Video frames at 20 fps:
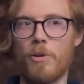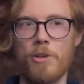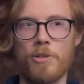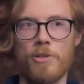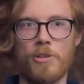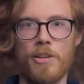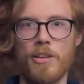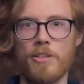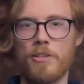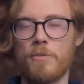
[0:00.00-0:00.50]

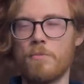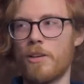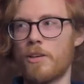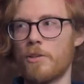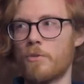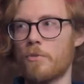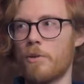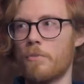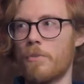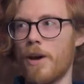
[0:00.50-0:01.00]
Marshall has to make
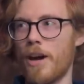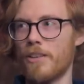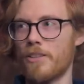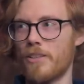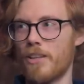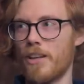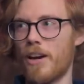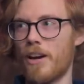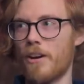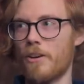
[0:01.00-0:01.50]
his way back
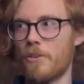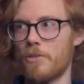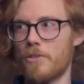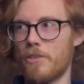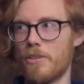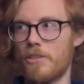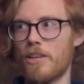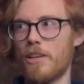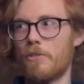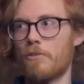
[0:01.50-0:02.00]
to the
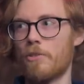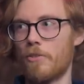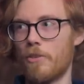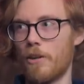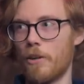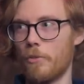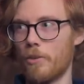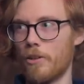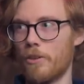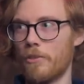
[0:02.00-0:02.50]
house to save his
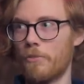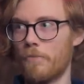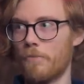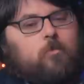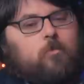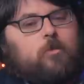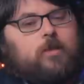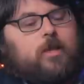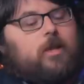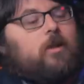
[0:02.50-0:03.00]
family.
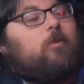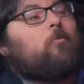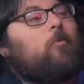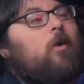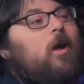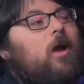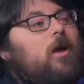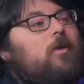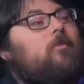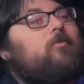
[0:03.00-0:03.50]
When they
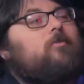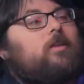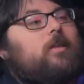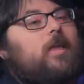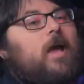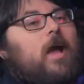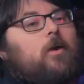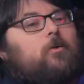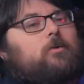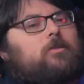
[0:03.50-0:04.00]
arrive,
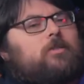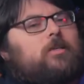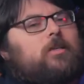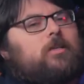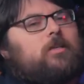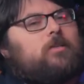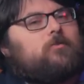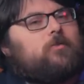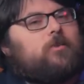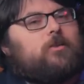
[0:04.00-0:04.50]
the house
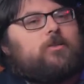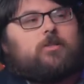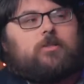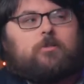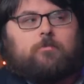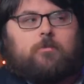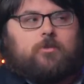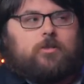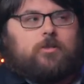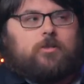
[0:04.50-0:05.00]
is very
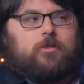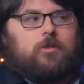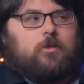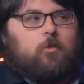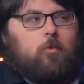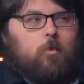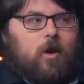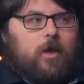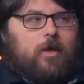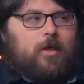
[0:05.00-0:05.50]
suspiciously
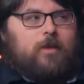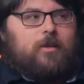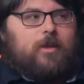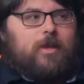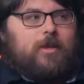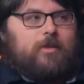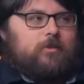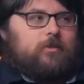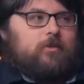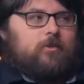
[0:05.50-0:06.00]
quiet,
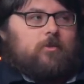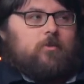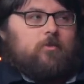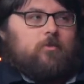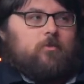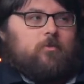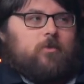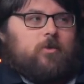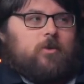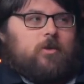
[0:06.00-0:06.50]
as
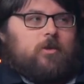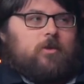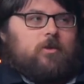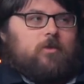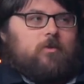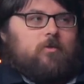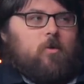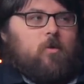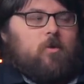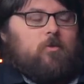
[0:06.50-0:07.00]
though
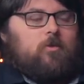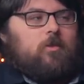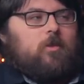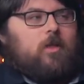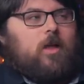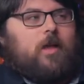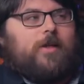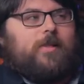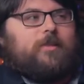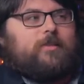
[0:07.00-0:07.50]
all the
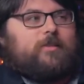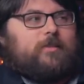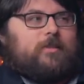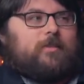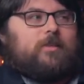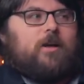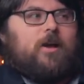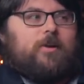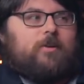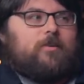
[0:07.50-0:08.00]
lions and the
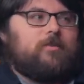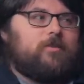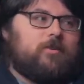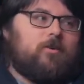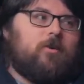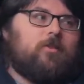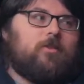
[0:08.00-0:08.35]
tigers and